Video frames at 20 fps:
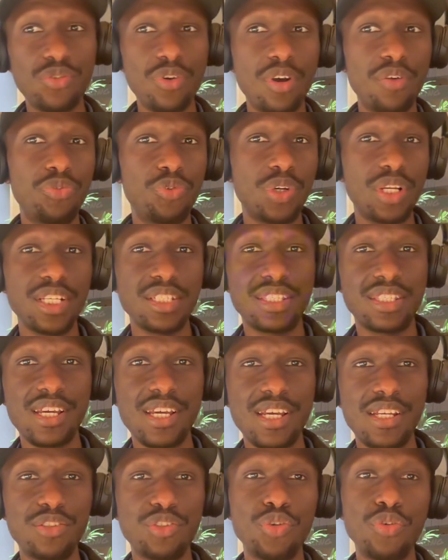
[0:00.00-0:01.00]
You have to
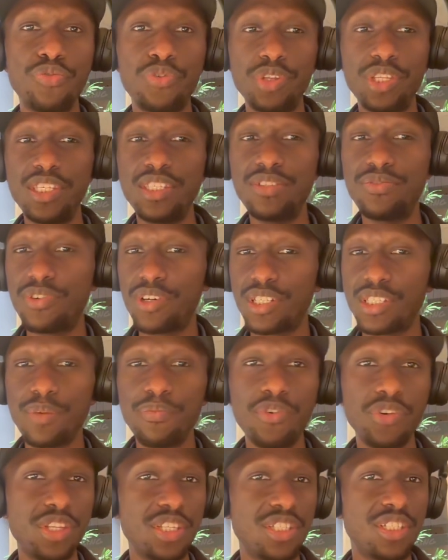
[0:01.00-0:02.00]
understand. So for this, for example,
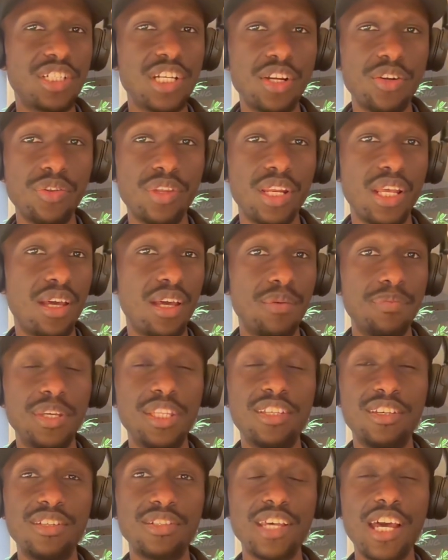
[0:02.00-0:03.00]
for this channel, the
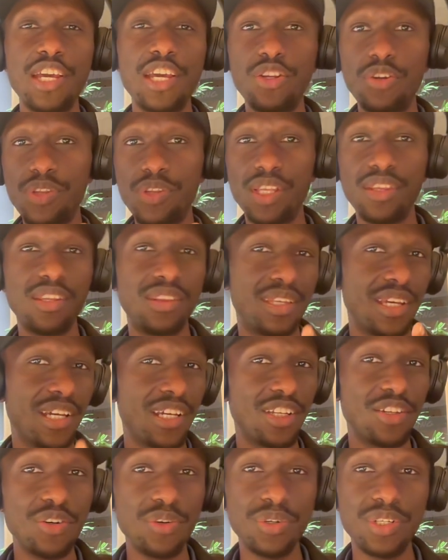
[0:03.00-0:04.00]
diabetes, I know that the
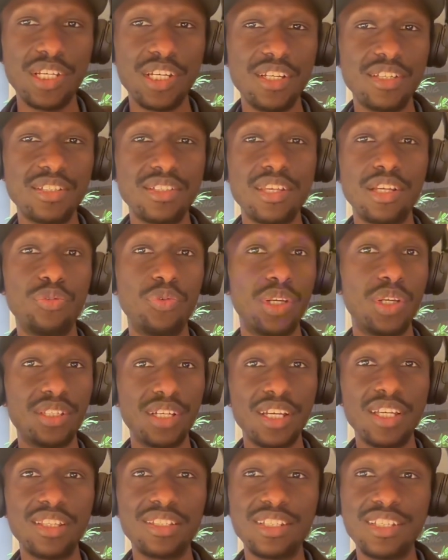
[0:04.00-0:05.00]
target audience that we are
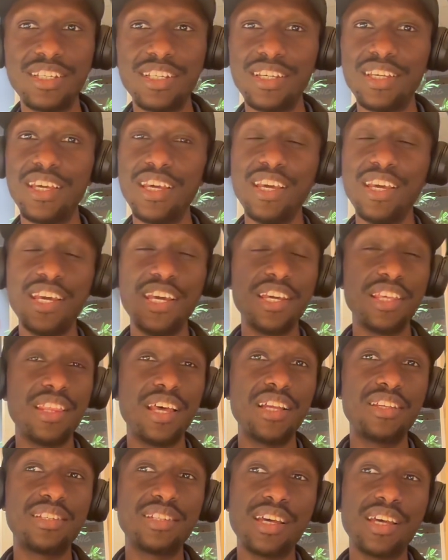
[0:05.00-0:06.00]
targeting,
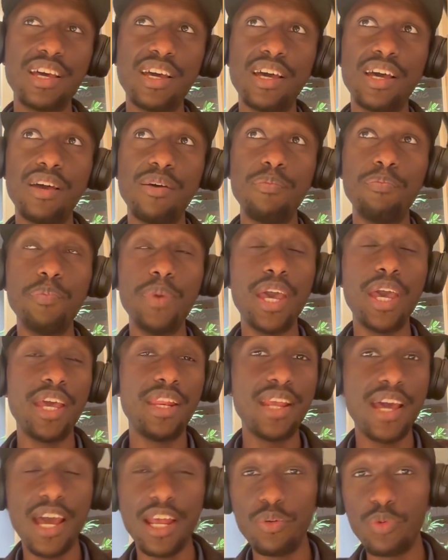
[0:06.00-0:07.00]
that's
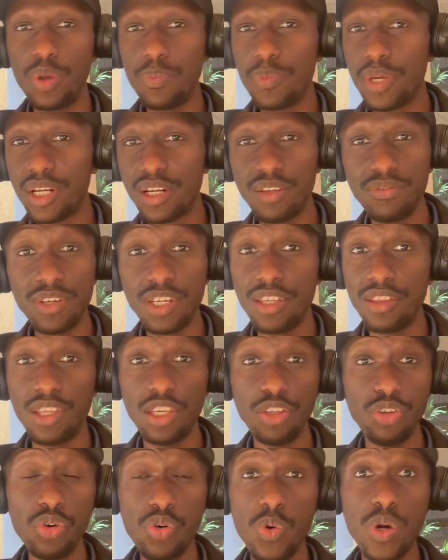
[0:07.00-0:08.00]
men and women living in the
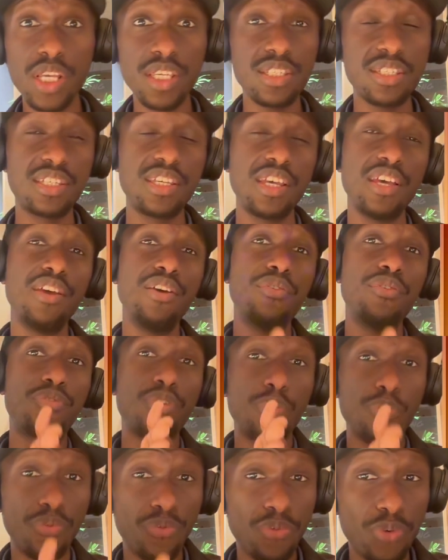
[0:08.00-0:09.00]
US
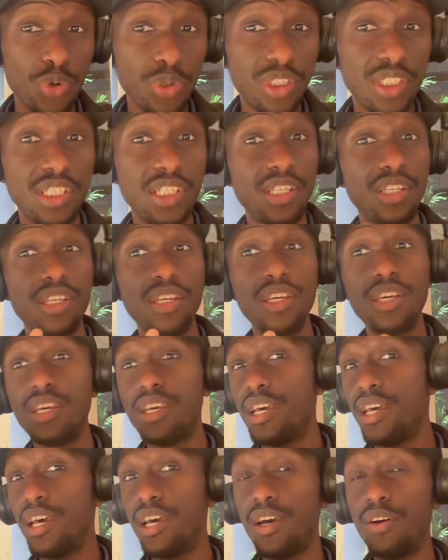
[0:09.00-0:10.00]
from
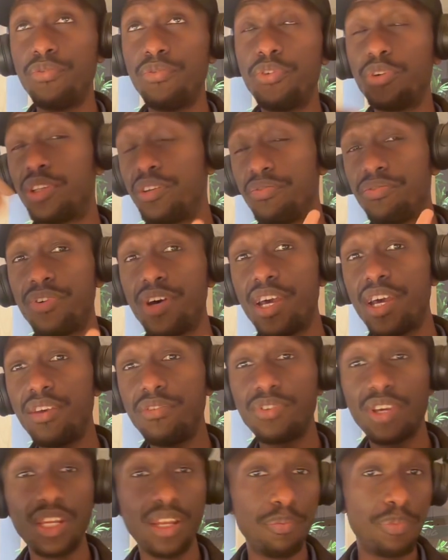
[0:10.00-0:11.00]

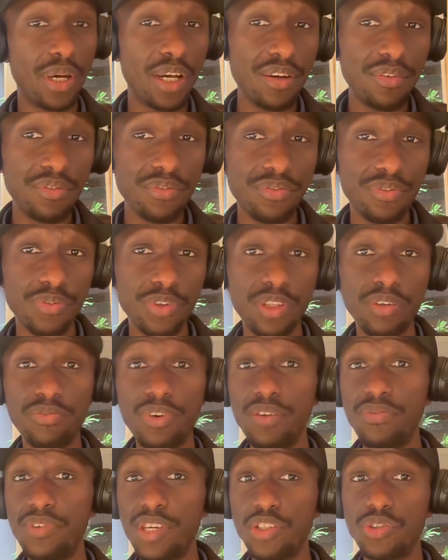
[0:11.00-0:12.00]
45 and above,
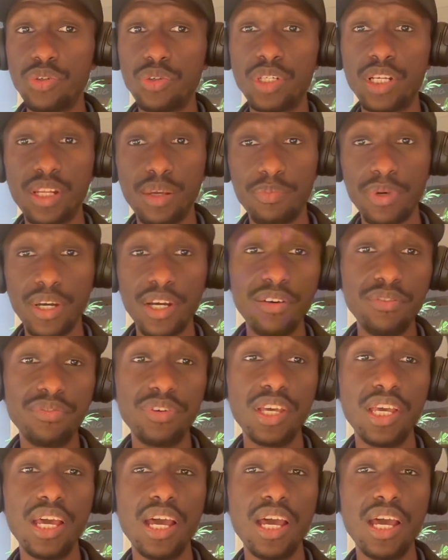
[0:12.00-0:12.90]
45 years old and above.